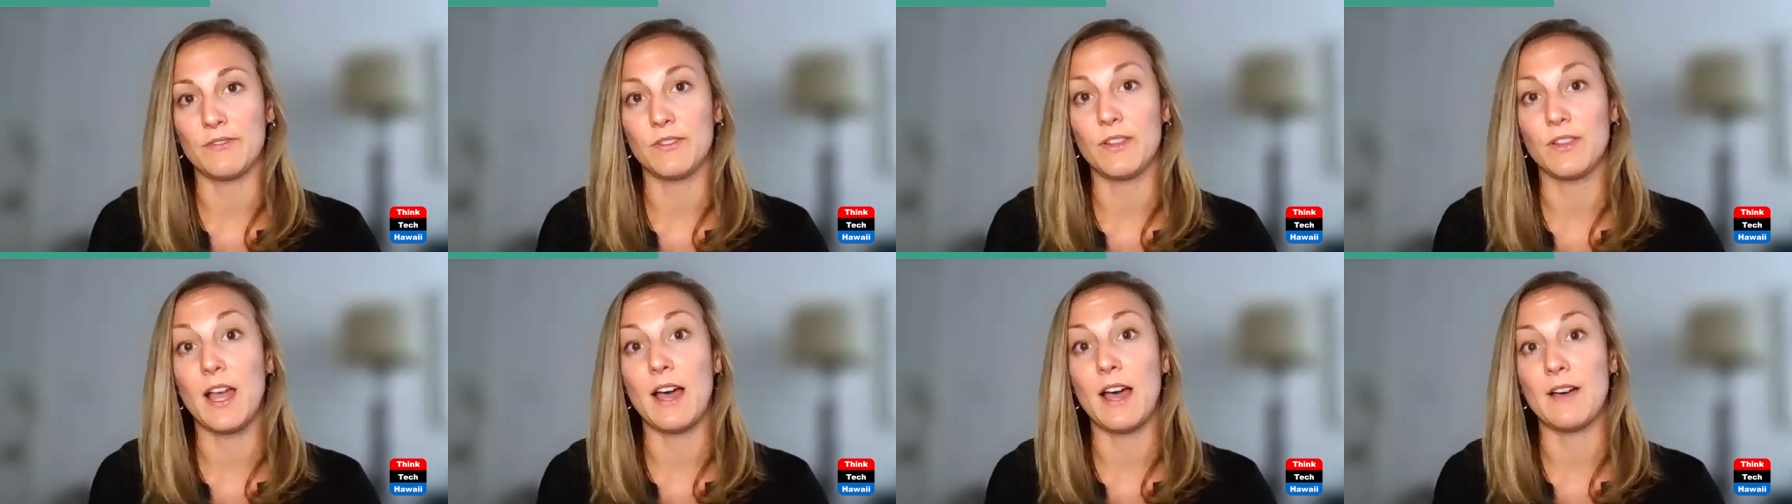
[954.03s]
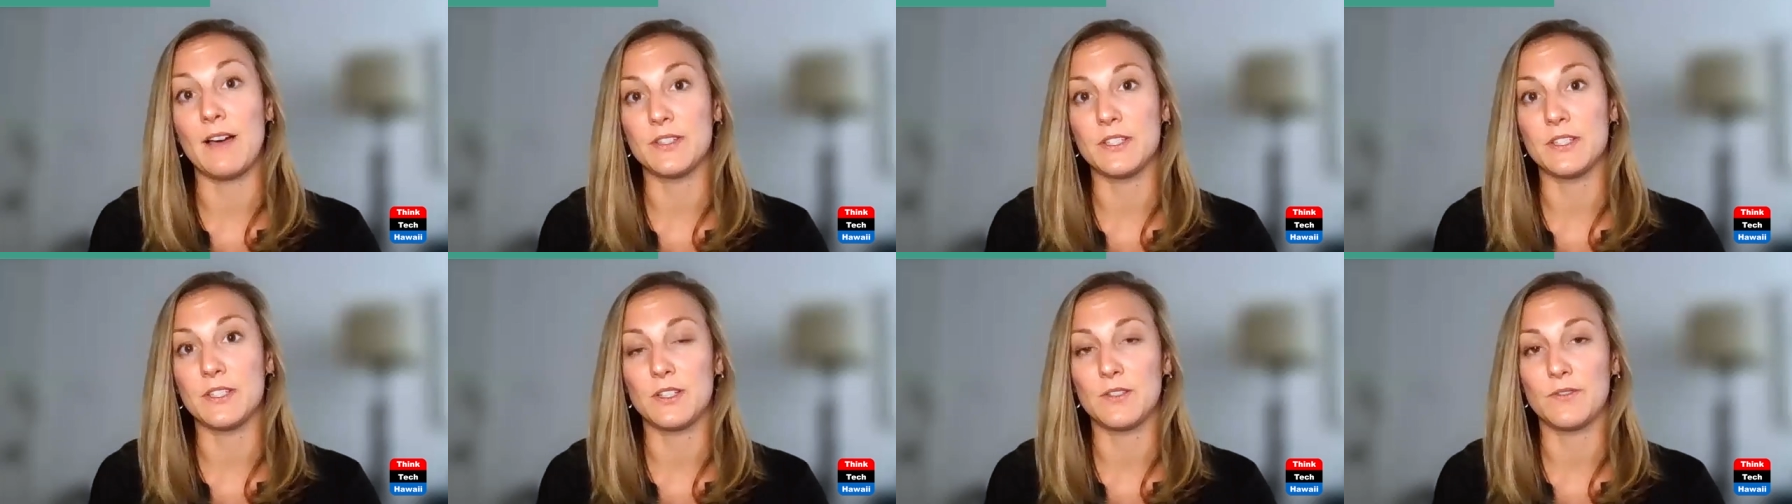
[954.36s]

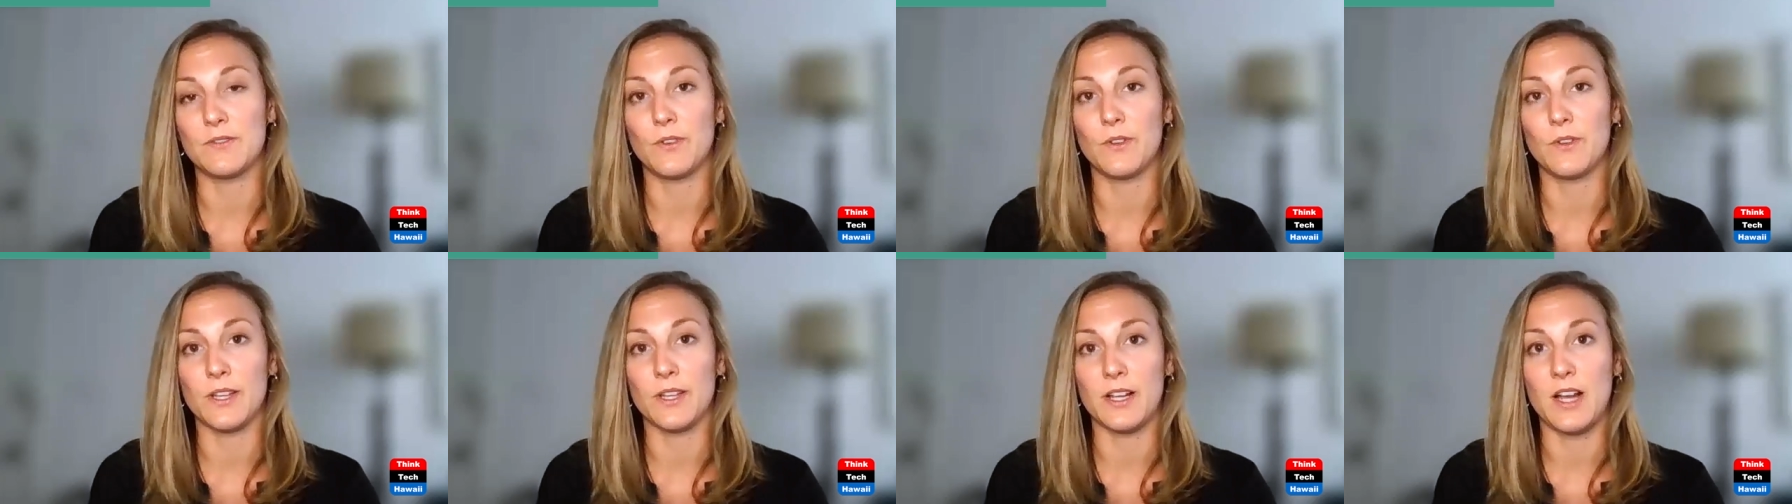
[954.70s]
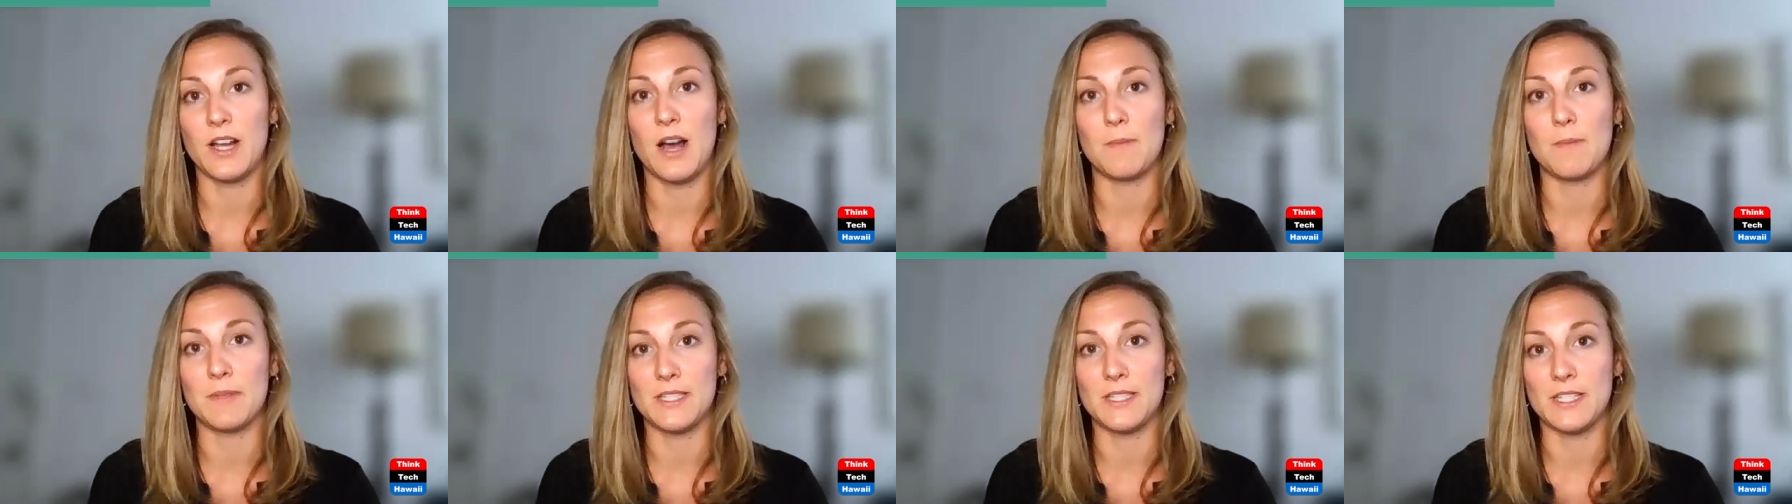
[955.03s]
left to fully
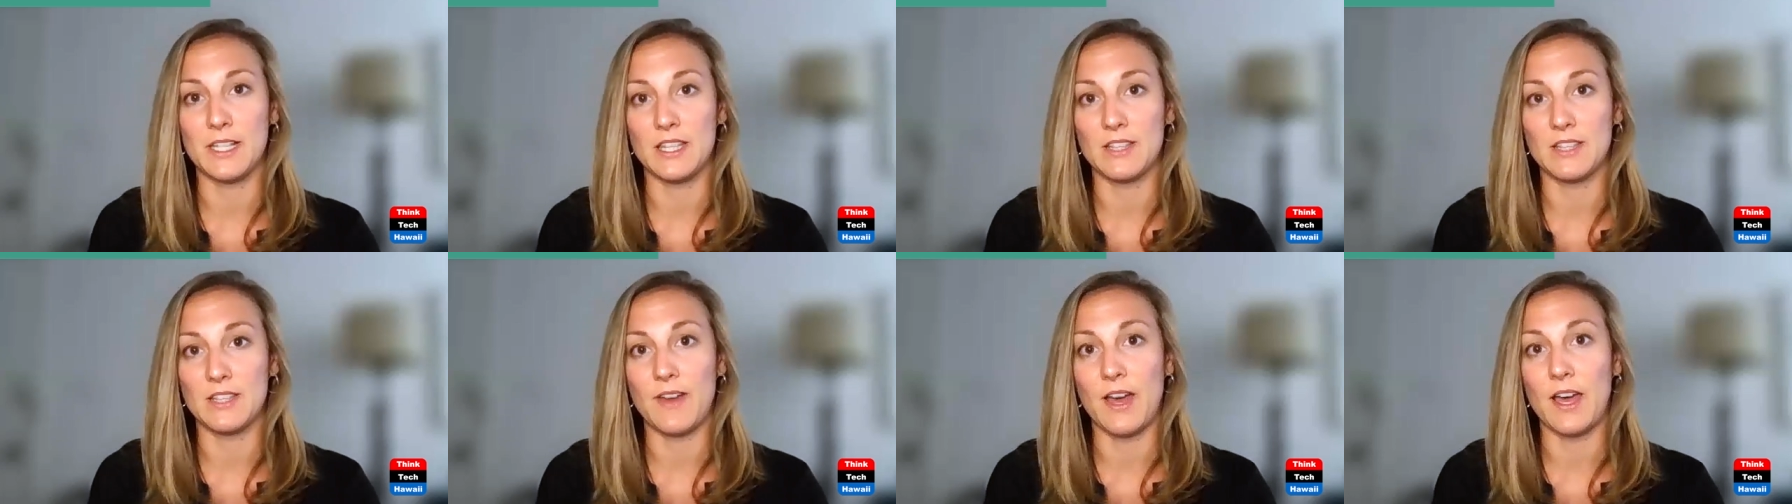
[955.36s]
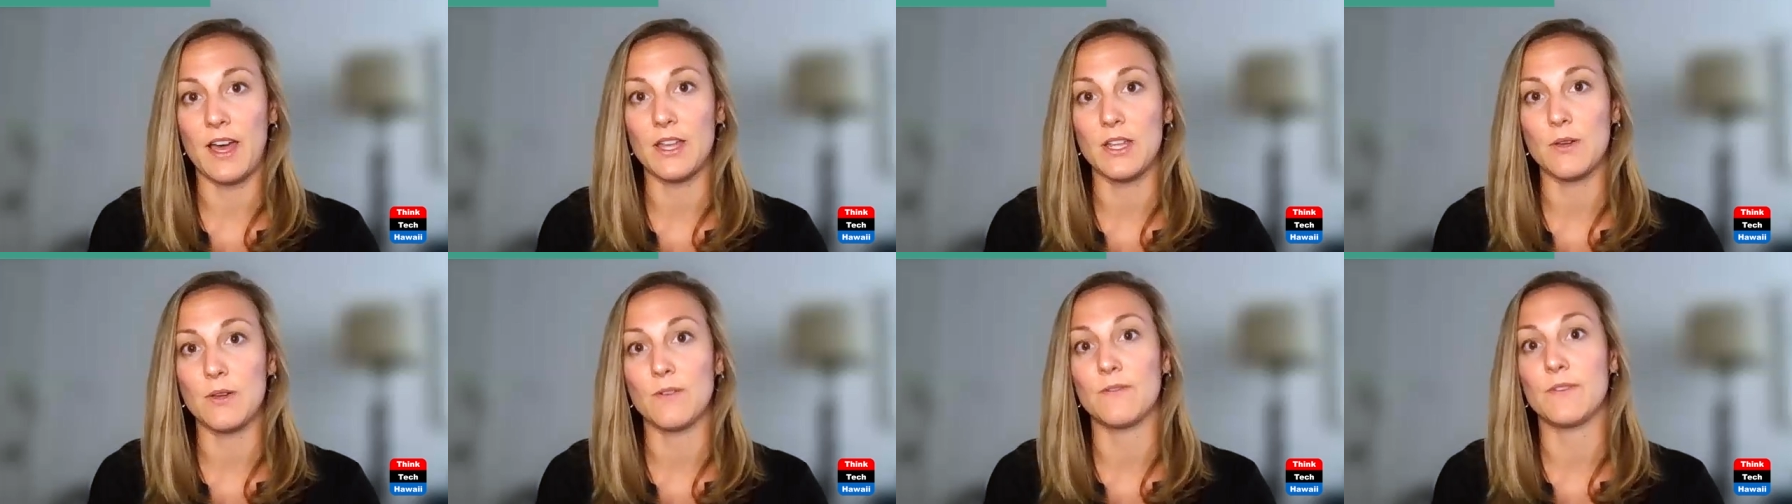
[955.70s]
compensate the
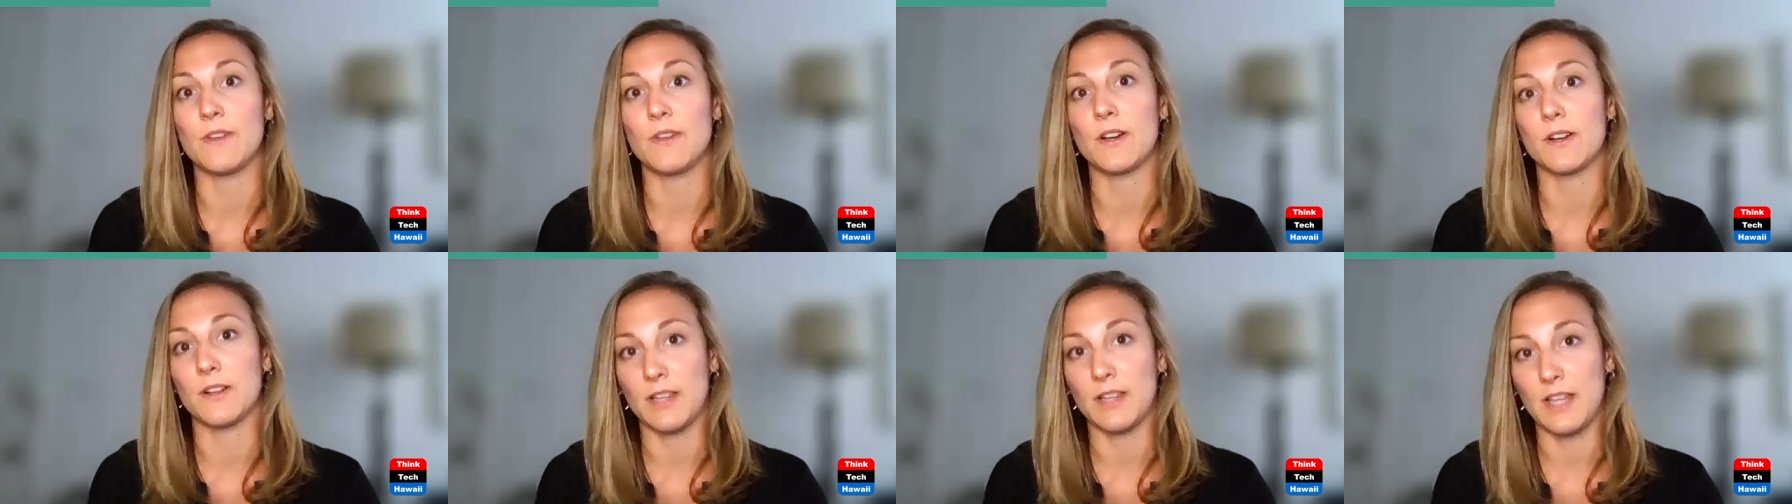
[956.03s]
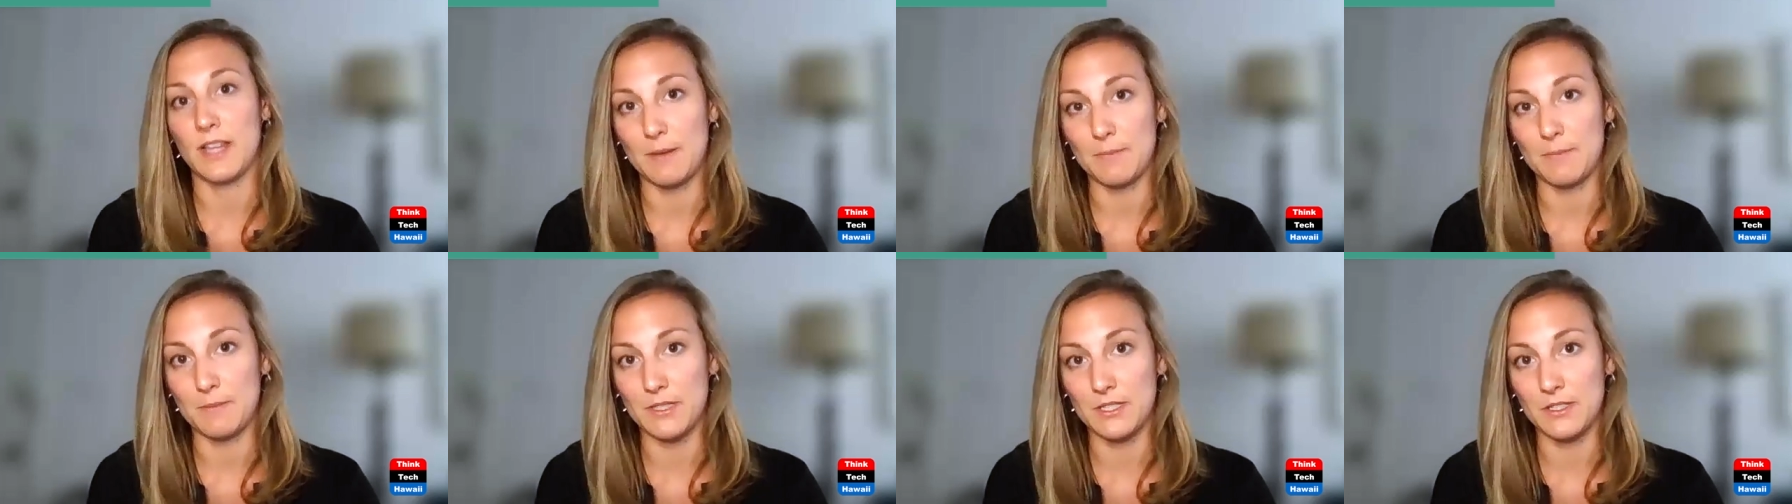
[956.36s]
value of their
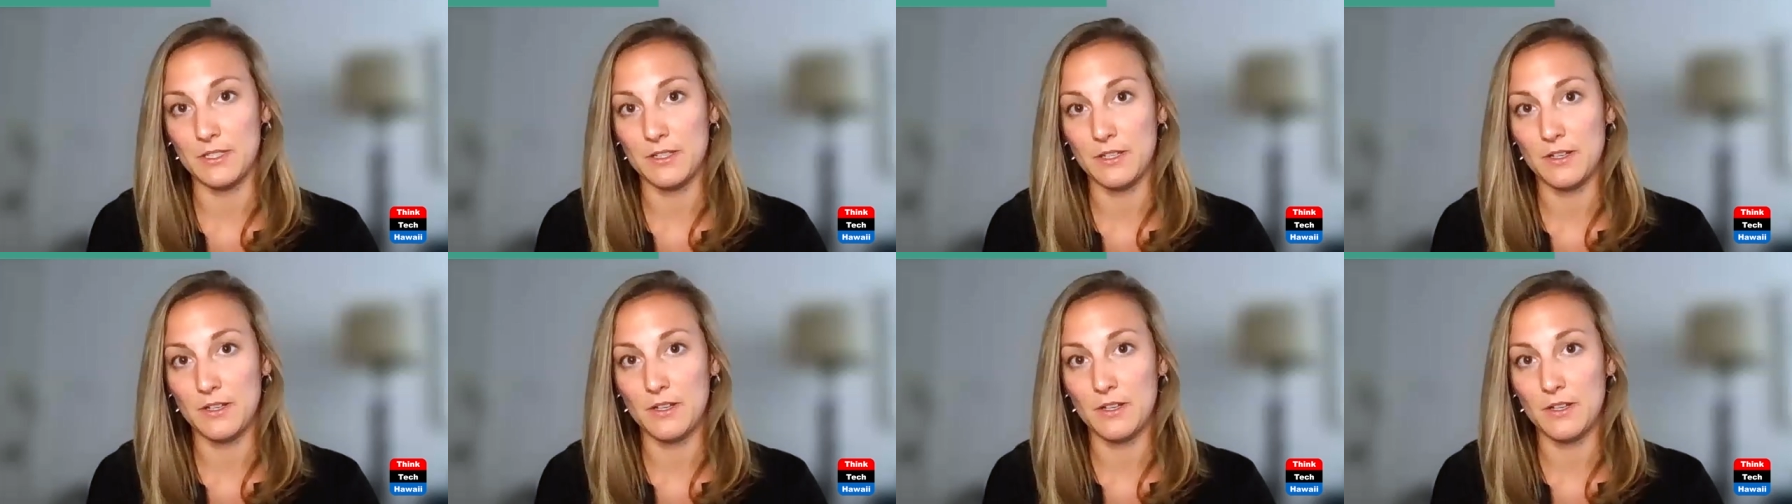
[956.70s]
claims.